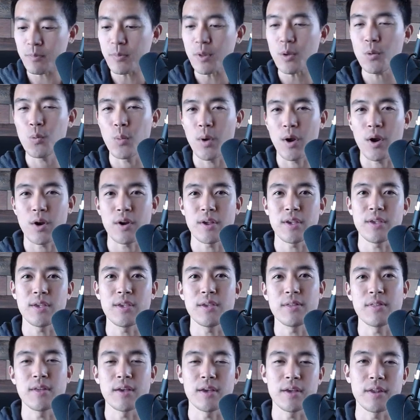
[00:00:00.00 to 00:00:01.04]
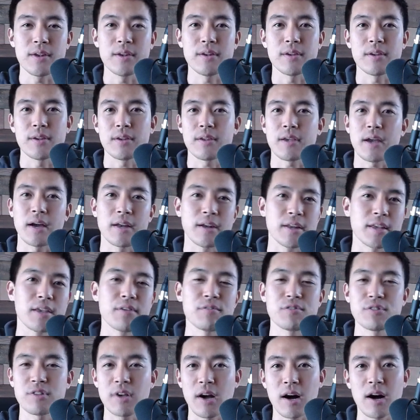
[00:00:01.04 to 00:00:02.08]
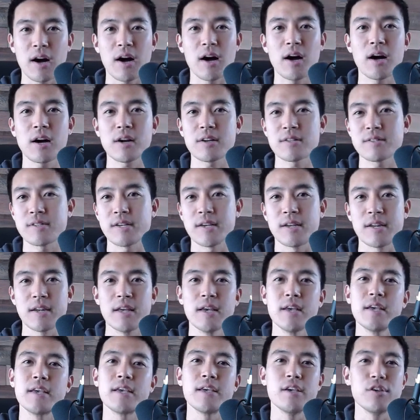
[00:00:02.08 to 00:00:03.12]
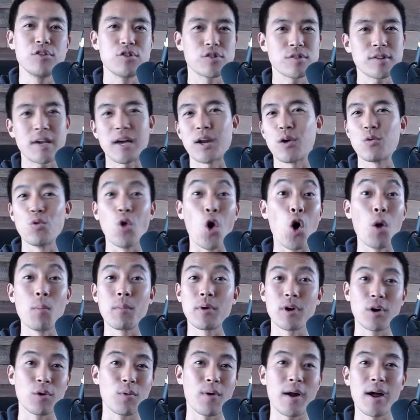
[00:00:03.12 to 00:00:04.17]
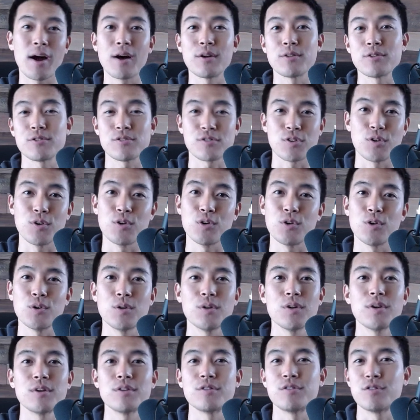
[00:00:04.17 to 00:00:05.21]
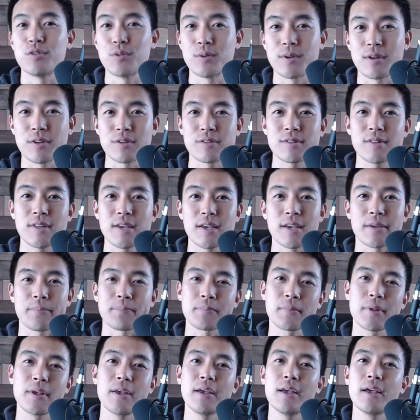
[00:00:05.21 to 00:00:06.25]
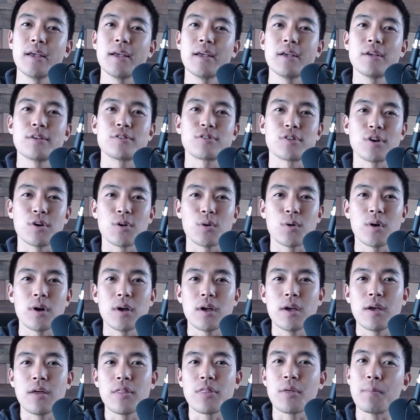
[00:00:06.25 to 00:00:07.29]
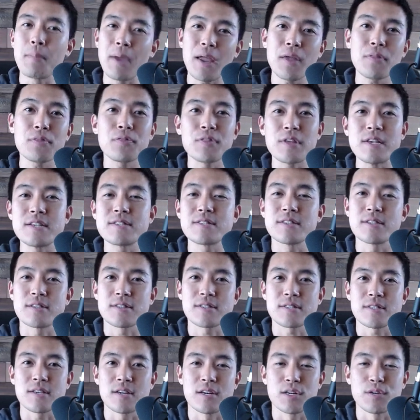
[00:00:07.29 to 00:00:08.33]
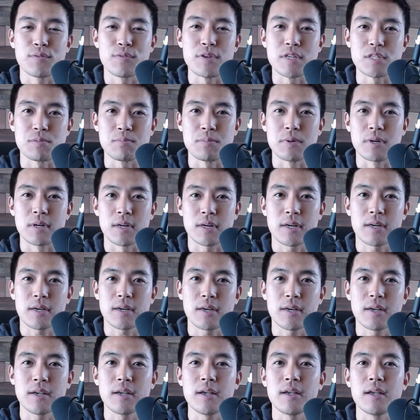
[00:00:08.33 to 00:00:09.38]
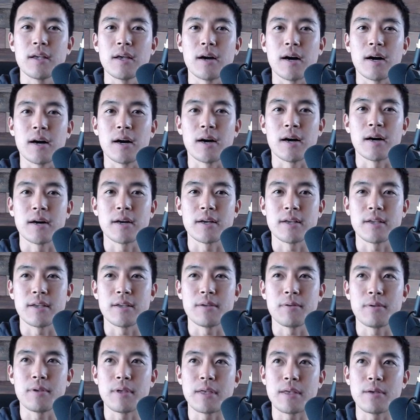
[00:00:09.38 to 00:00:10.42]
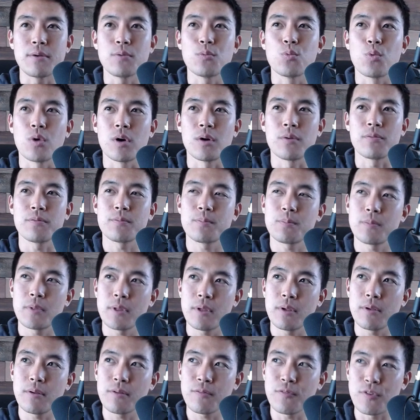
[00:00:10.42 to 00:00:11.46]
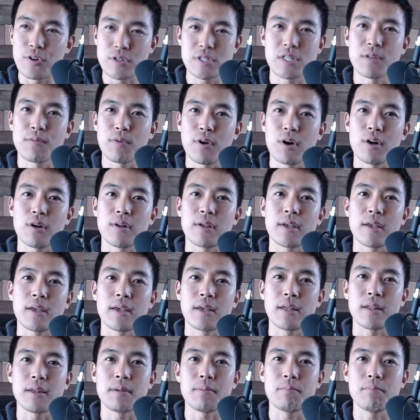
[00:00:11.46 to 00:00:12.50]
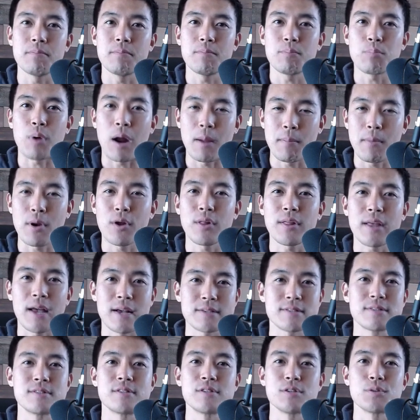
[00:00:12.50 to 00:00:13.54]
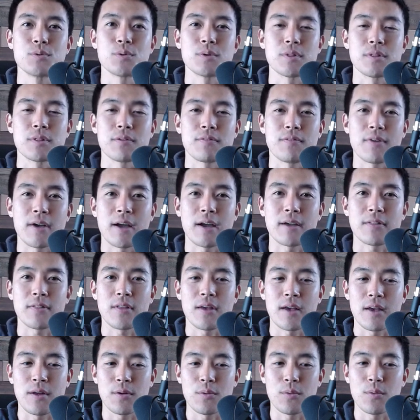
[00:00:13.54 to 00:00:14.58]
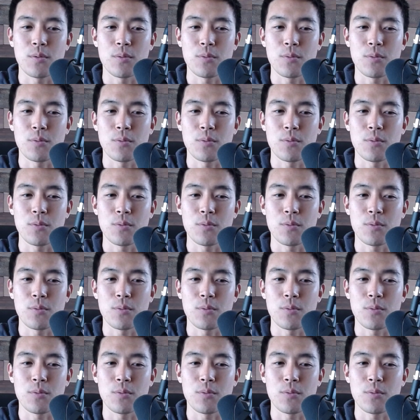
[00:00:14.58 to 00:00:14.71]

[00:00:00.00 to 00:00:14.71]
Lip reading: where he then kind of gives talks, and he's just kind of roaming around Seoul doing his thing. So the main thesis of his book, well, first of all, it primarily has to do with the fact that,